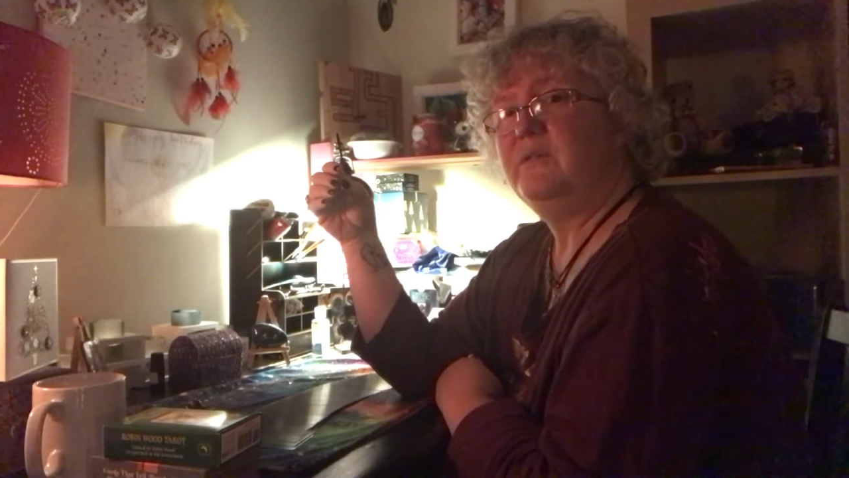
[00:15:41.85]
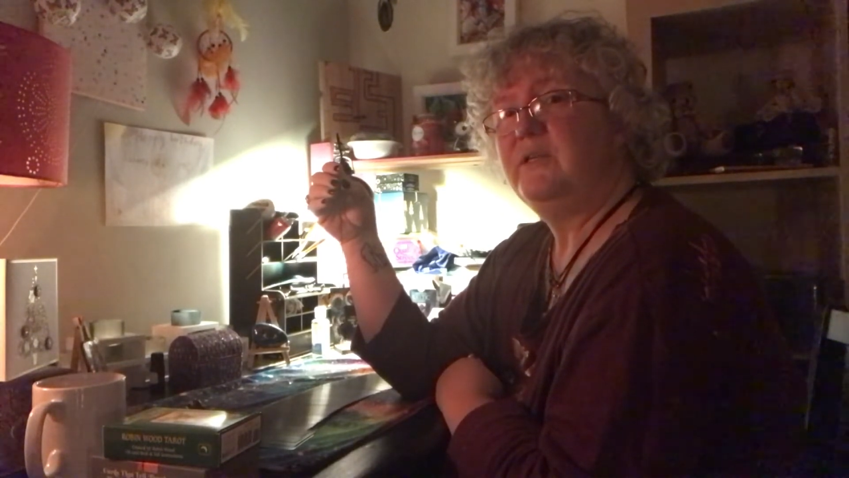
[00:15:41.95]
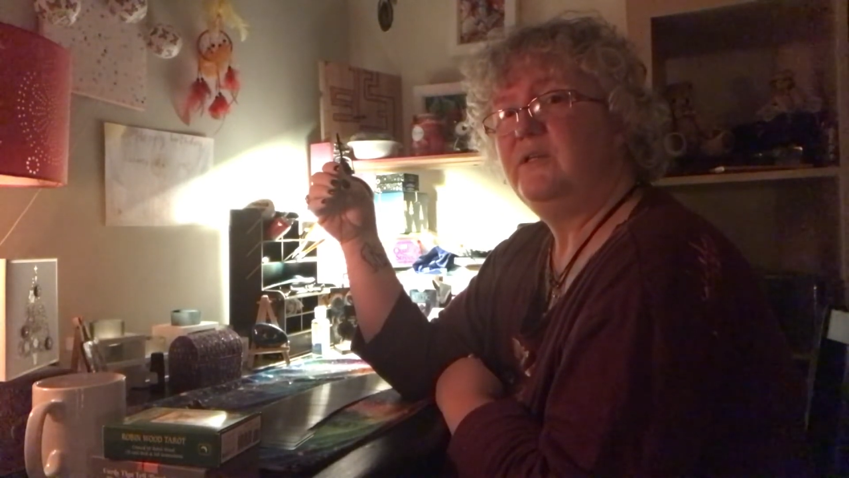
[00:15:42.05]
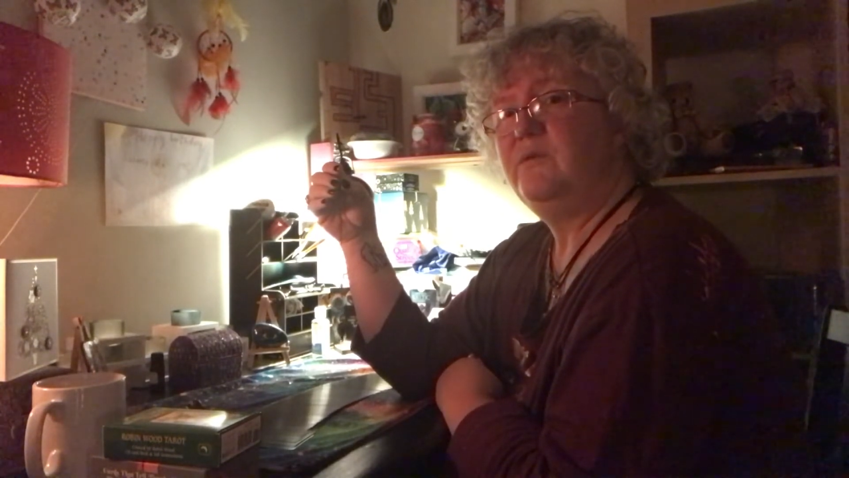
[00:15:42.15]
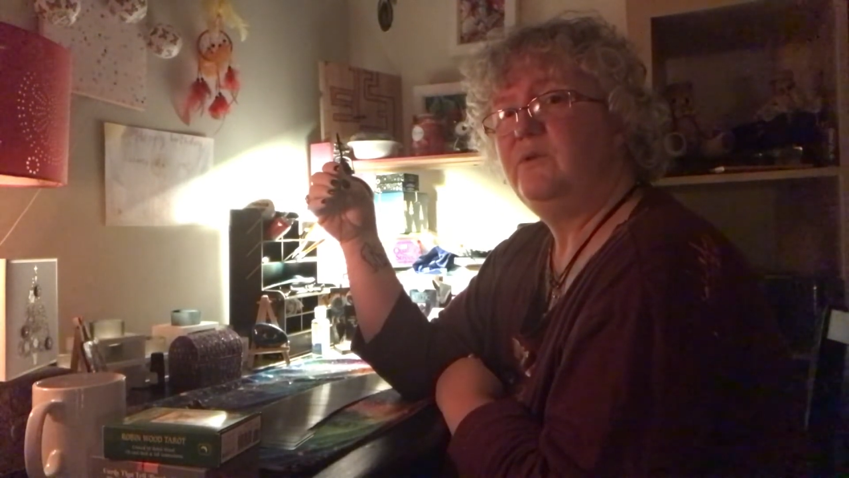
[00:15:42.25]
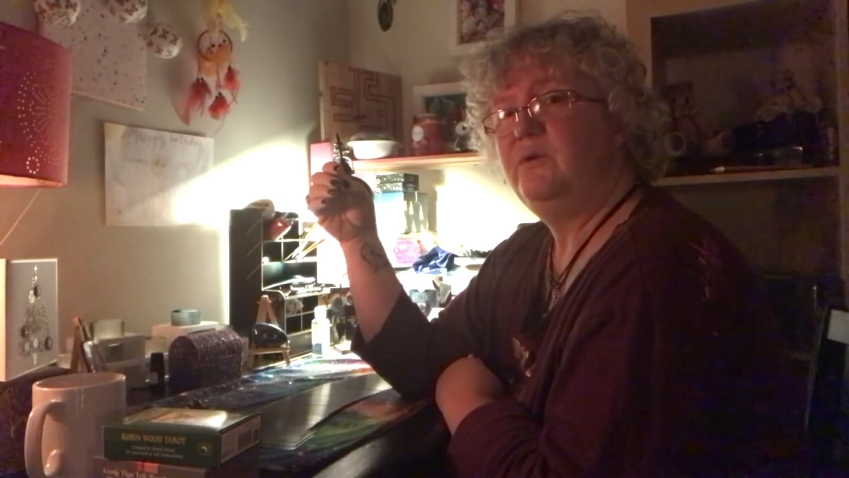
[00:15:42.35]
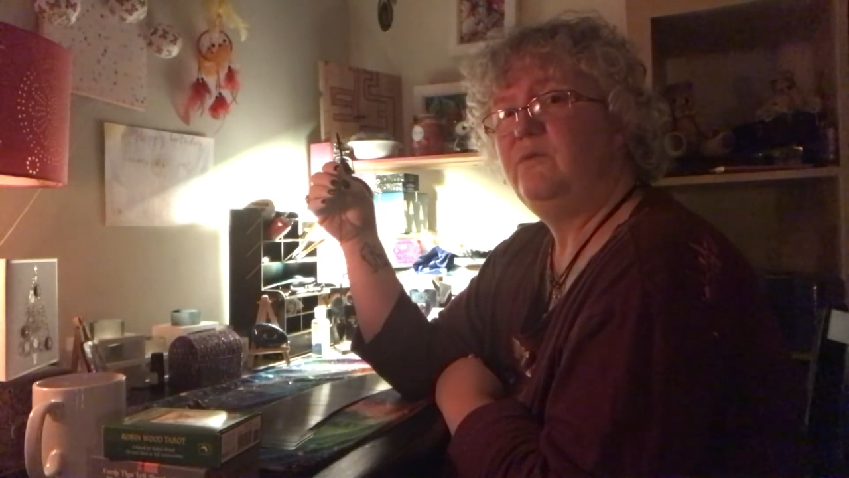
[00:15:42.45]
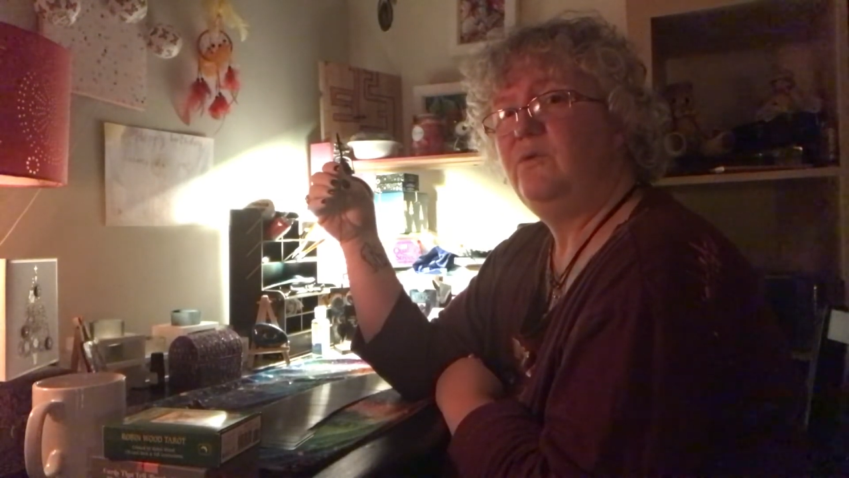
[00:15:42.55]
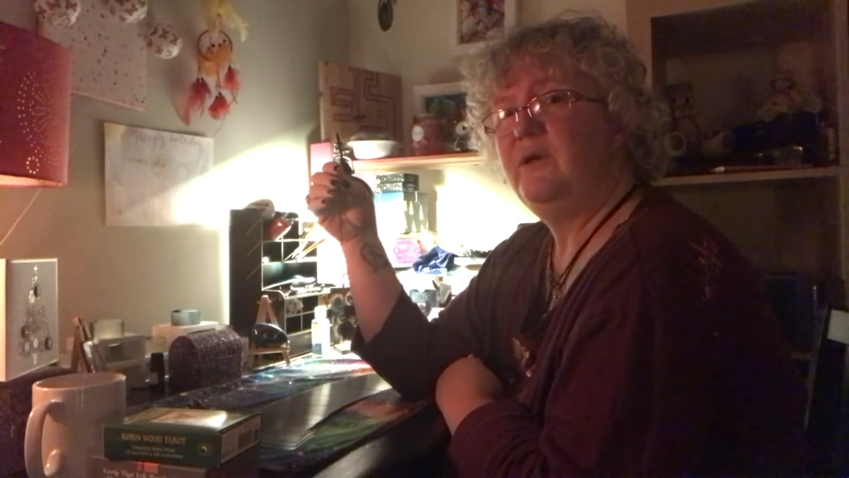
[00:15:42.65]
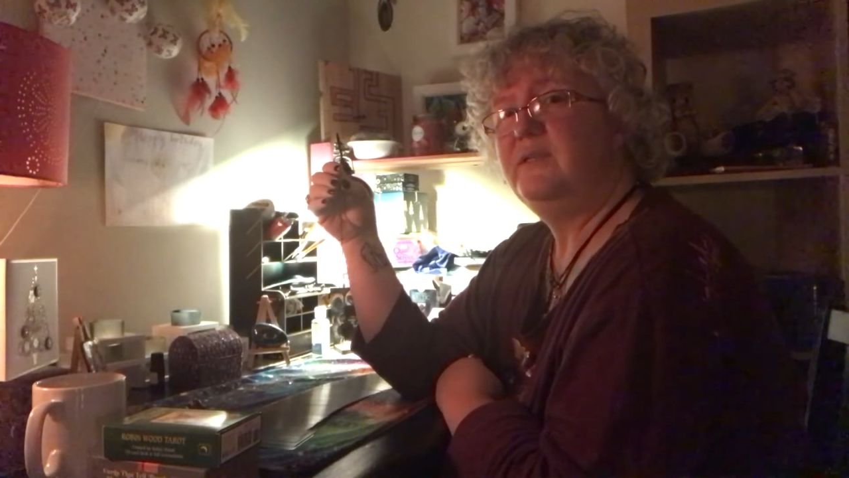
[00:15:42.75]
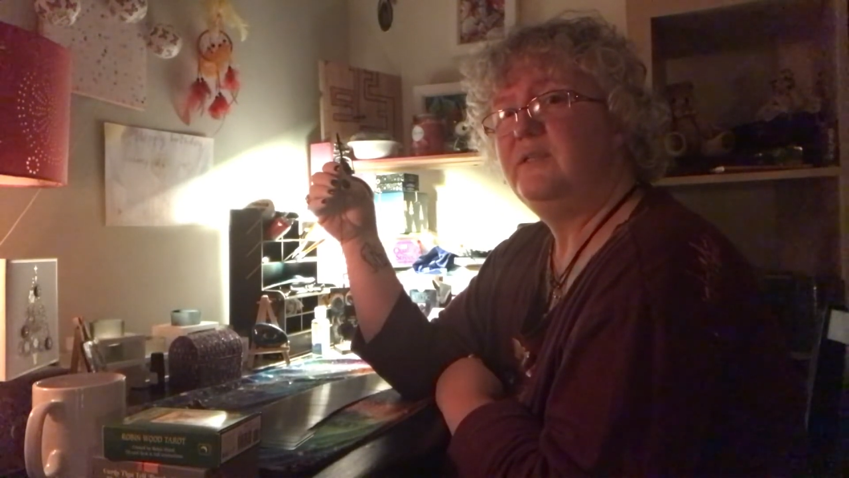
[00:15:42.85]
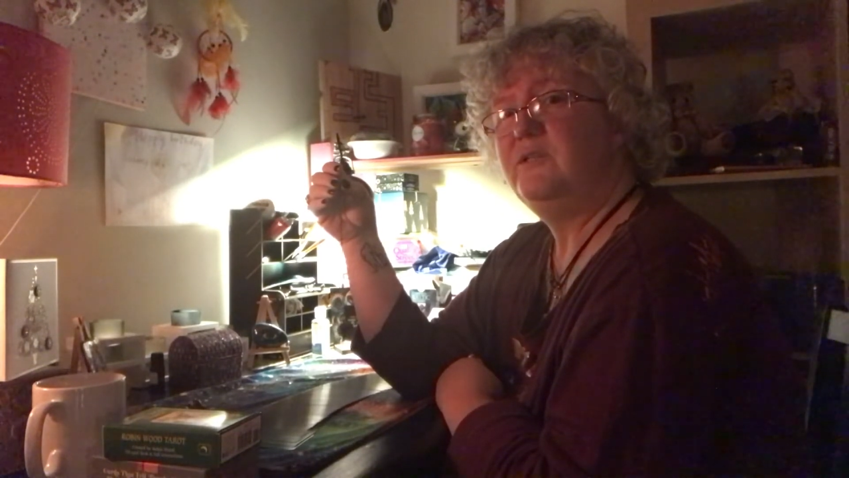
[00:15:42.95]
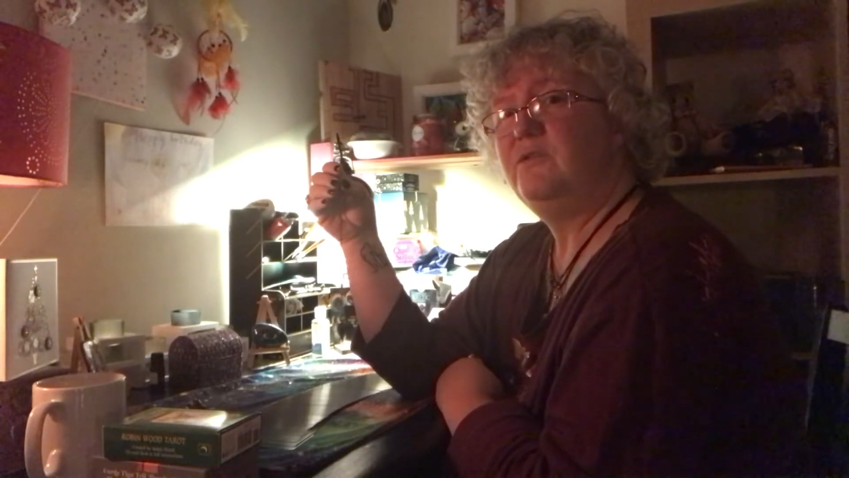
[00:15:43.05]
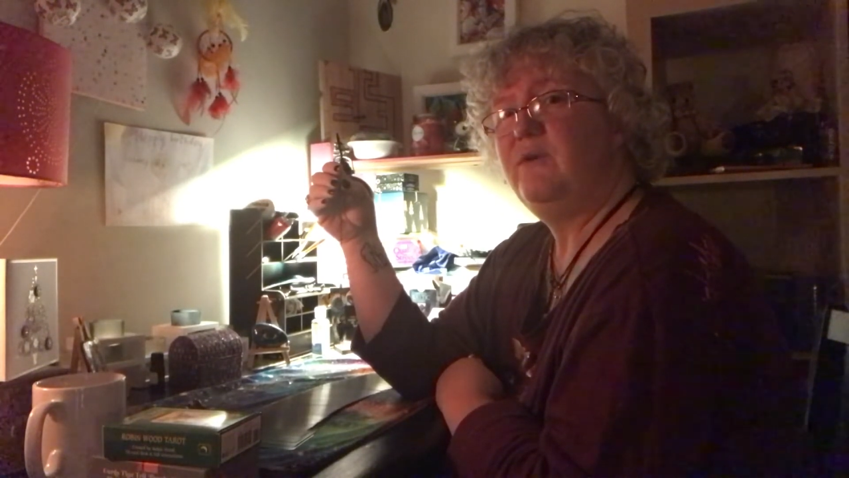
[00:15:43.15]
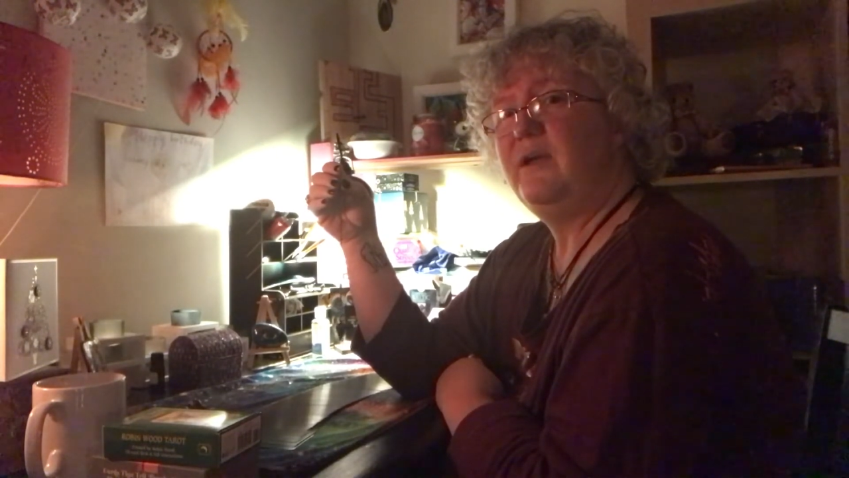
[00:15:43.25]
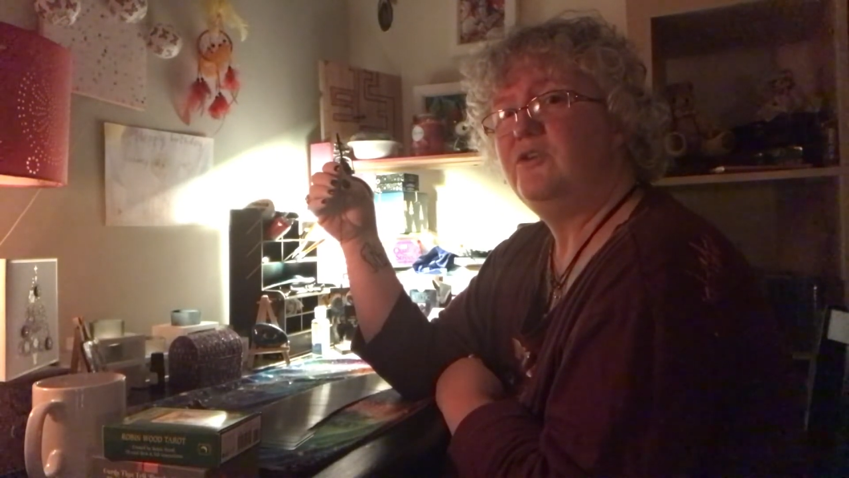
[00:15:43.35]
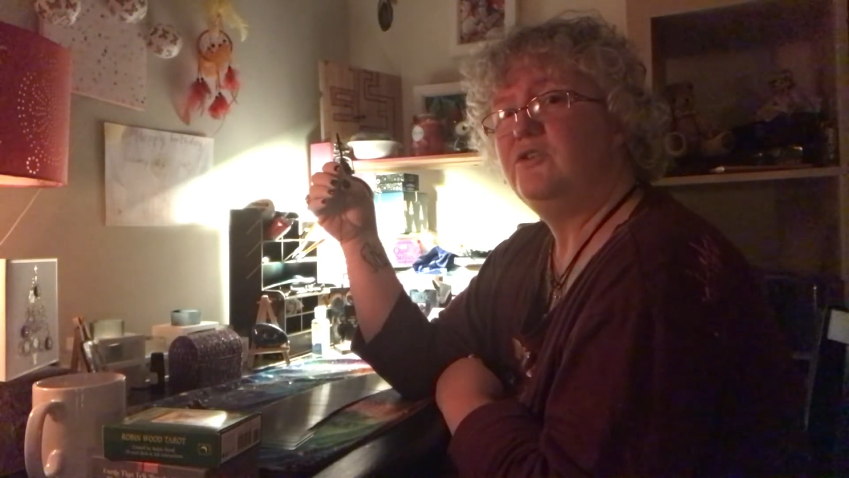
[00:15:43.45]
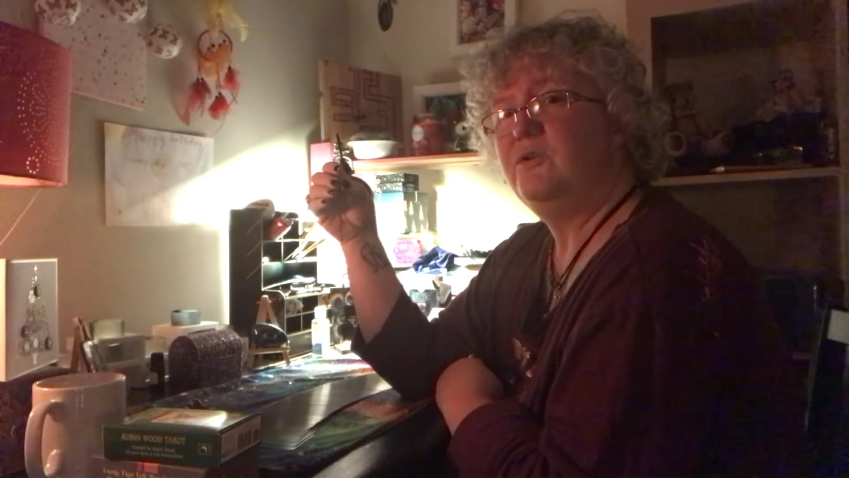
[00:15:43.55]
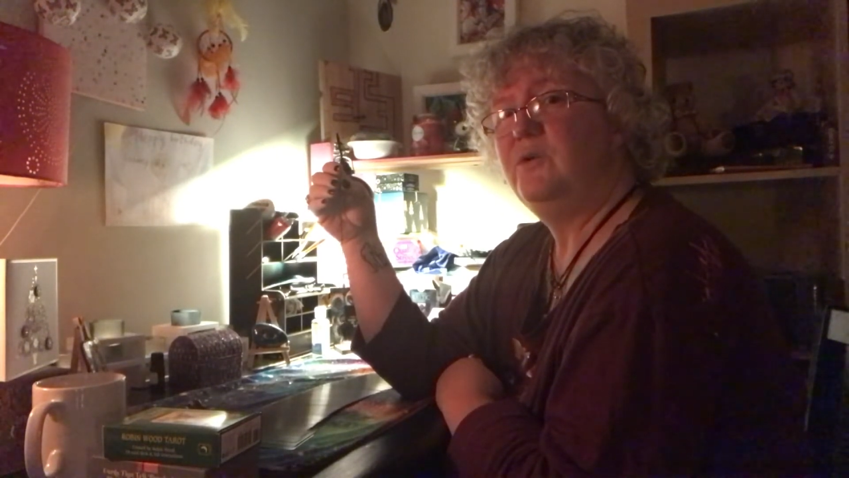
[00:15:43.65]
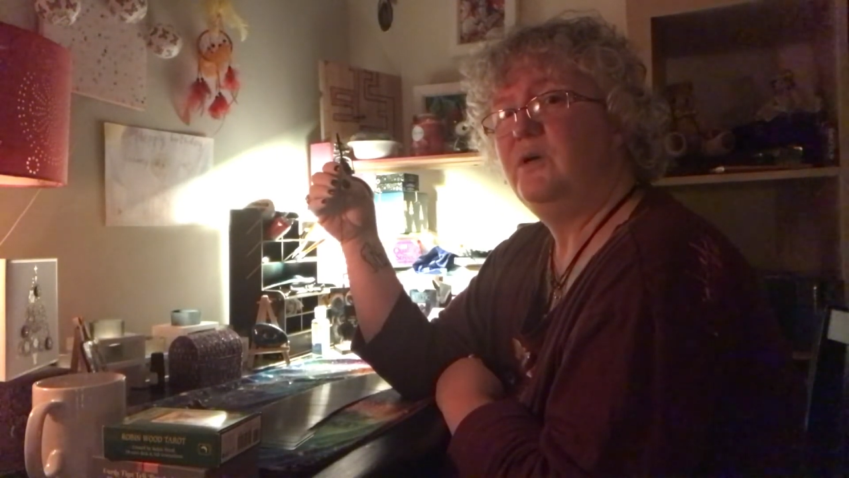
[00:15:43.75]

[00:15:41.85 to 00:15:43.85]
I don't know if you're getting the directional